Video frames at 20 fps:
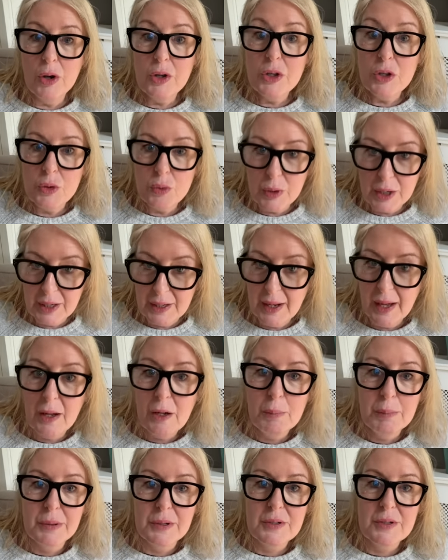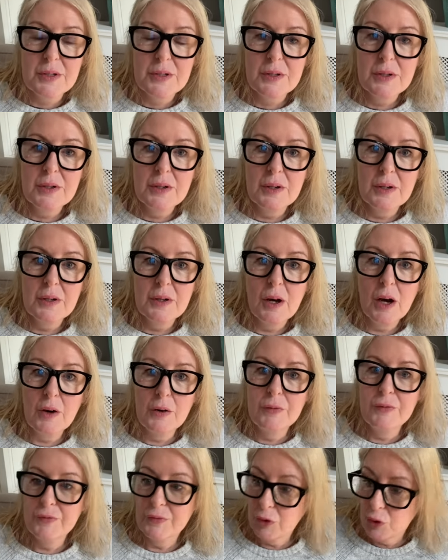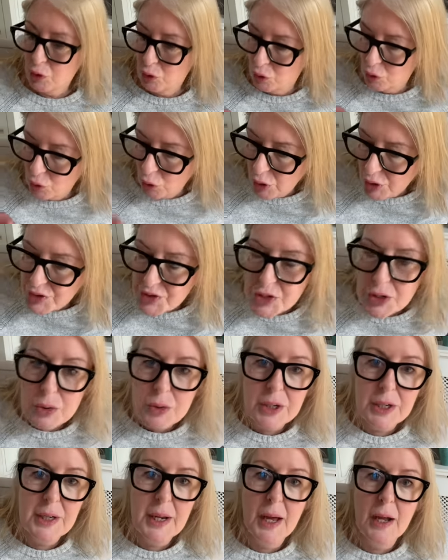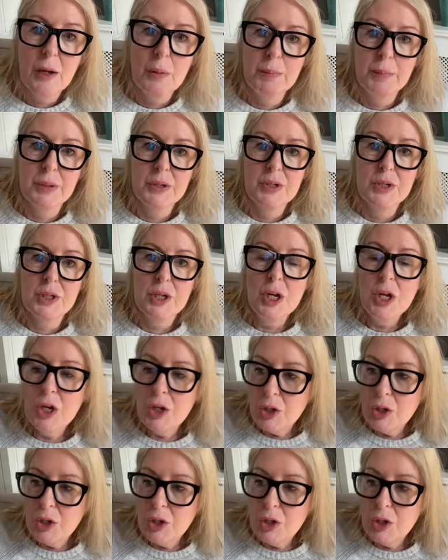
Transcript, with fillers: You can help it. Of course you can help it.